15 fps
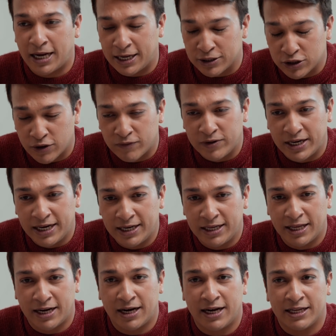As of date,
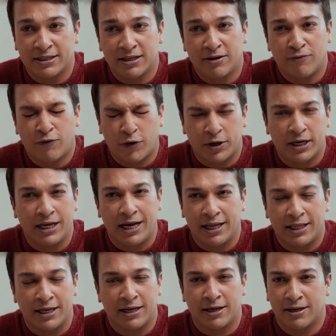there are less than 40,
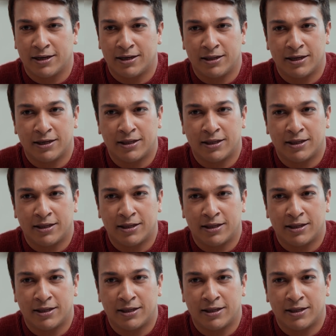I think. There